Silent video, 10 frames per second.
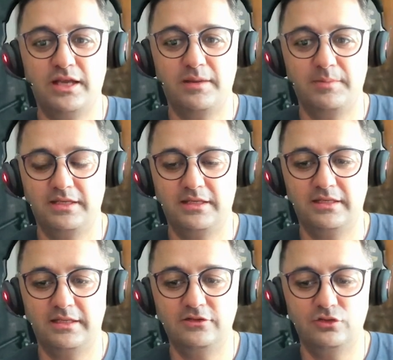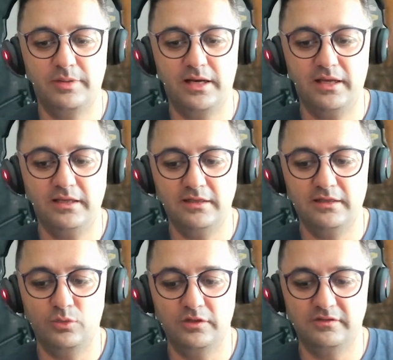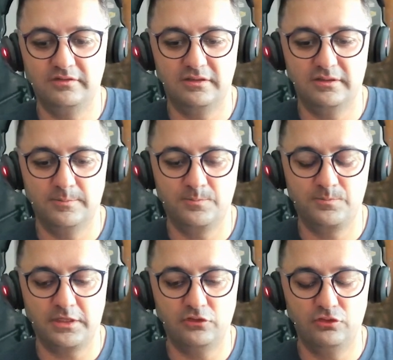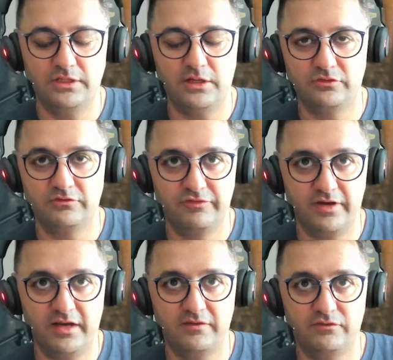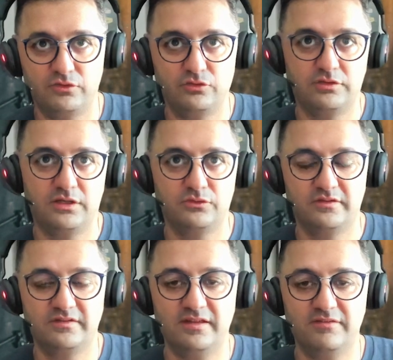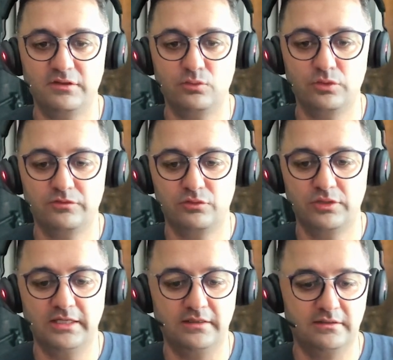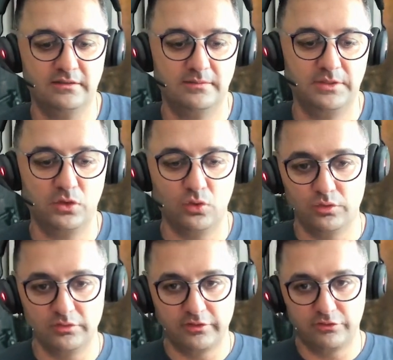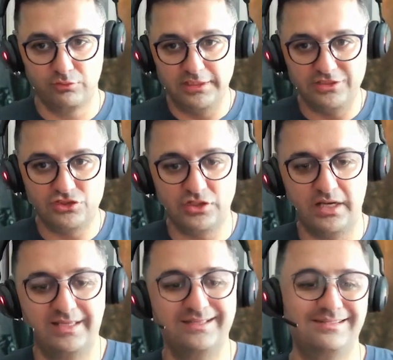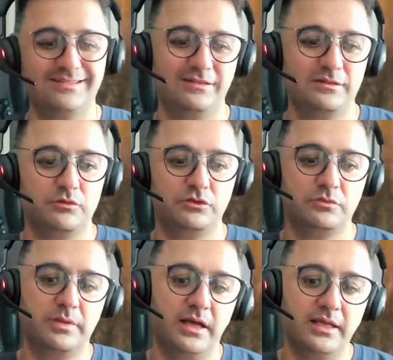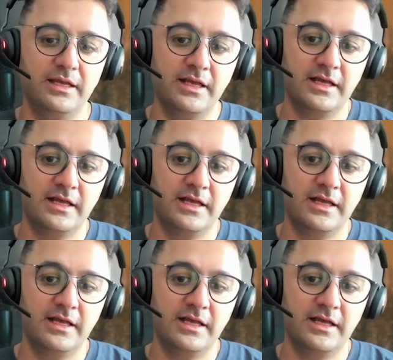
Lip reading: 3D. I mean, in Dubai, it was in 2005 to 2007. We've created the whole 3D GIS system of Dubai